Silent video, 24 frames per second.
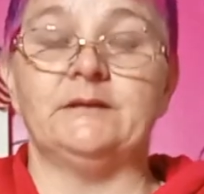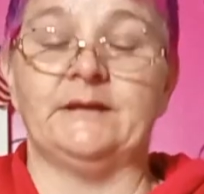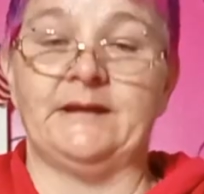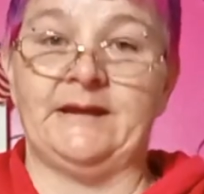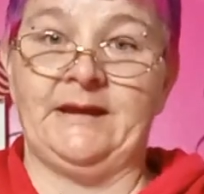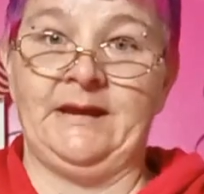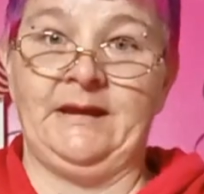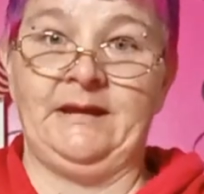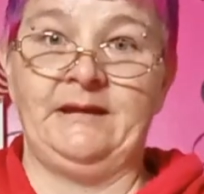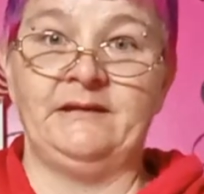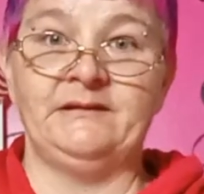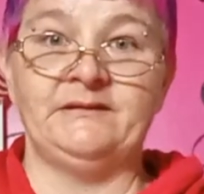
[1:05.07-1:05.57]
The
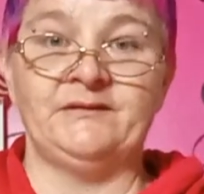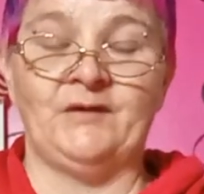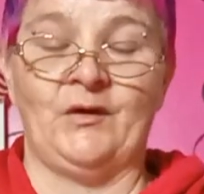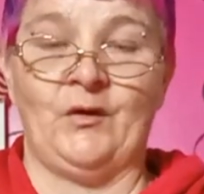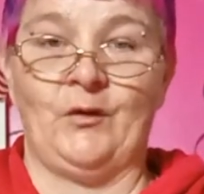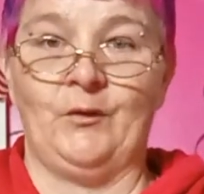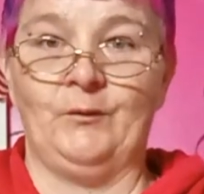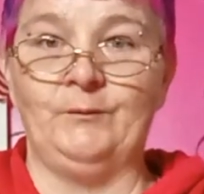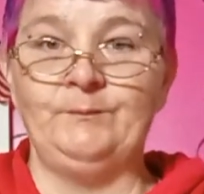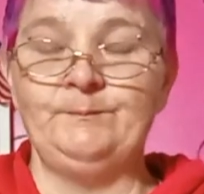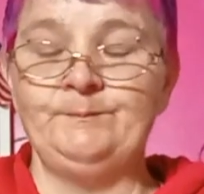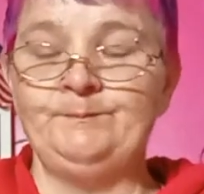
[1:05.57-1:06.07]
king is
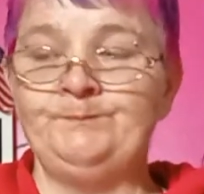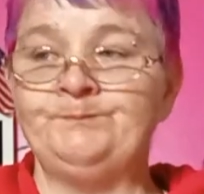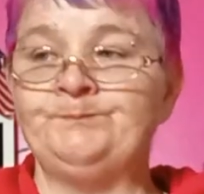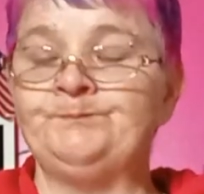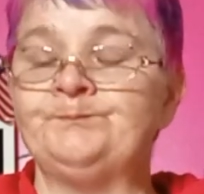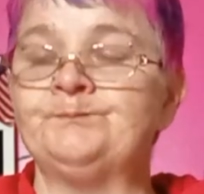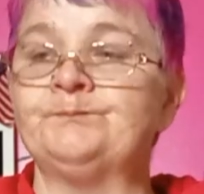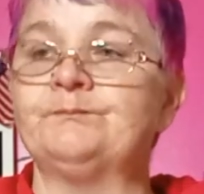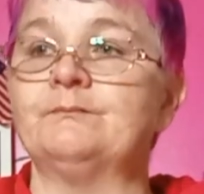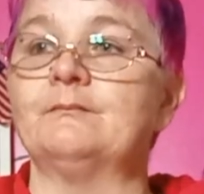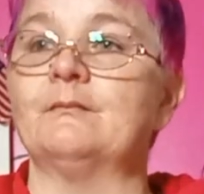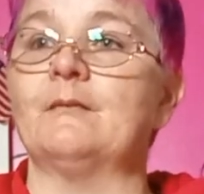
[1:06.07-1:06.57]
home
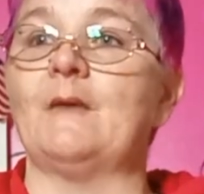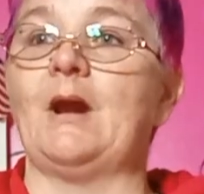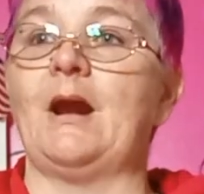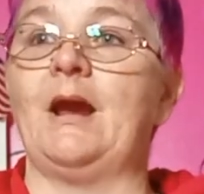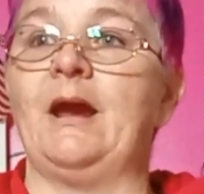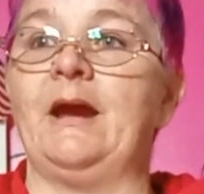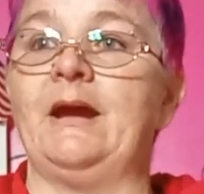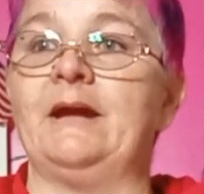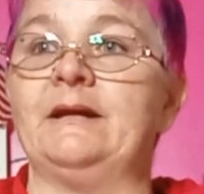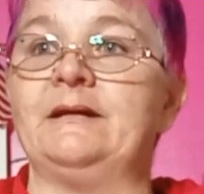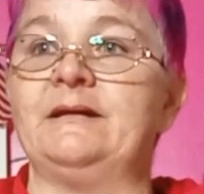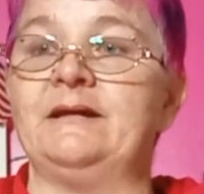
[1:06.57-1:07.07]

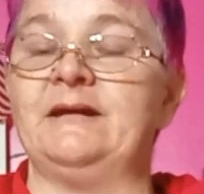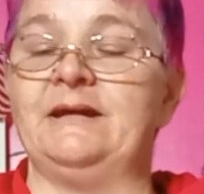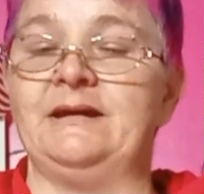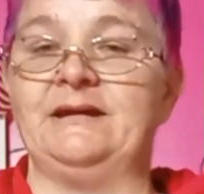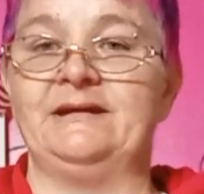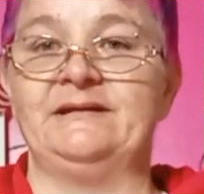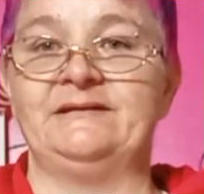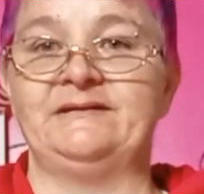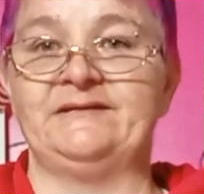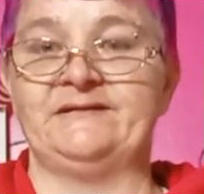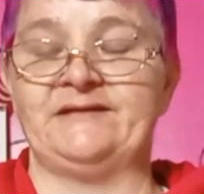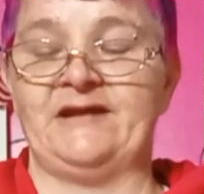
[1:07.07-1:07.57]
and
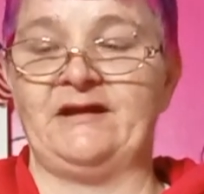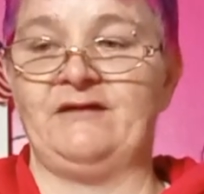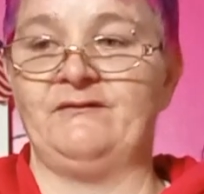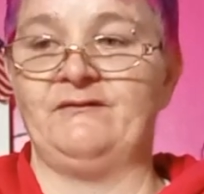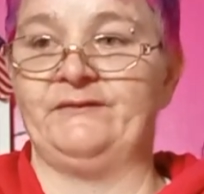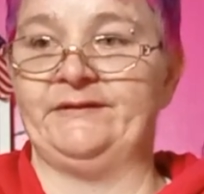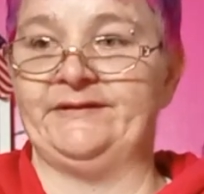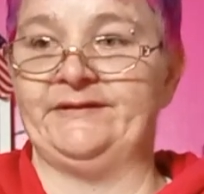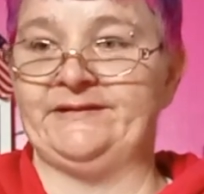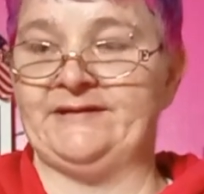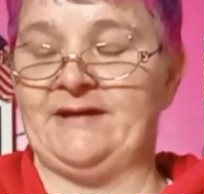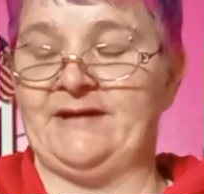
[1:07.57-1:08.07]
he is
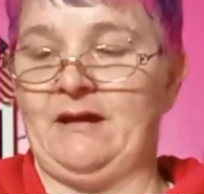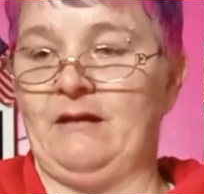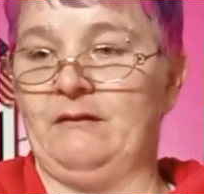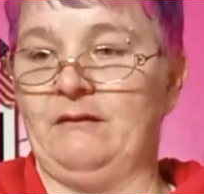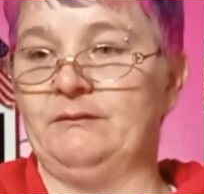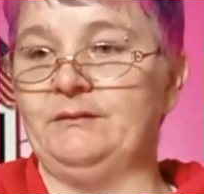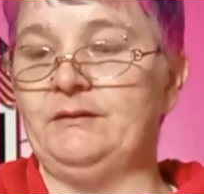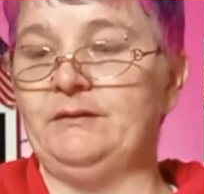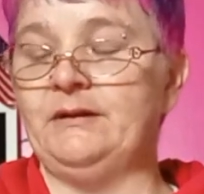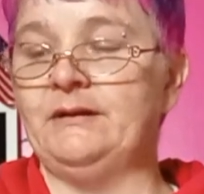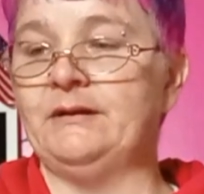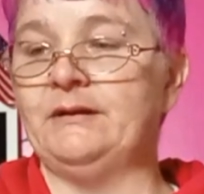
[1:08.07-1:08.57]
safe and
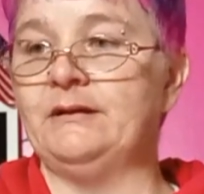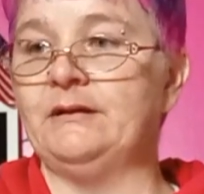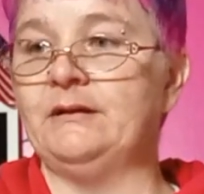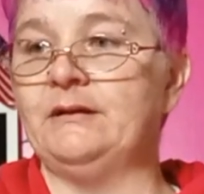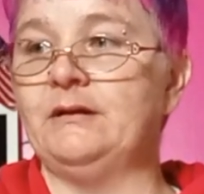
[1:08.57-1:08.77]
sound.